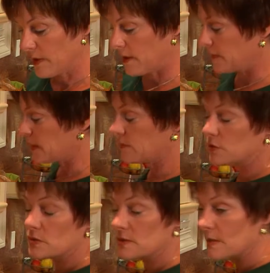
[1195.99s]
found that
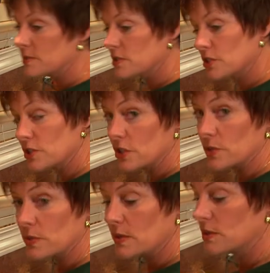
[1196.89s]
if you
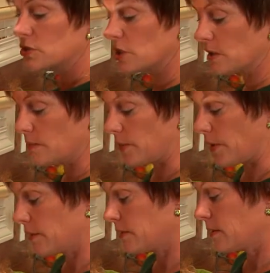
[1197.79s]
substitute chicken
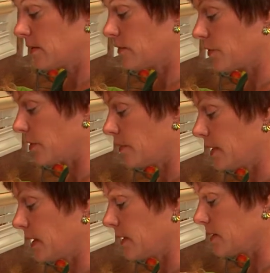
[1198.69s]
broth for your
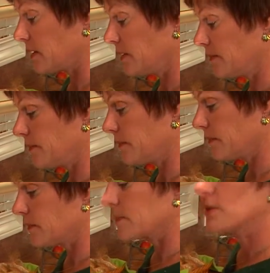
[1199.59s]
polenta,
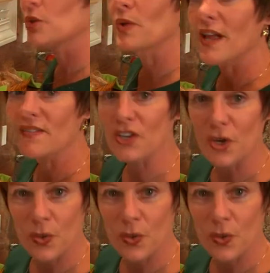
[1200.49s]
you will have an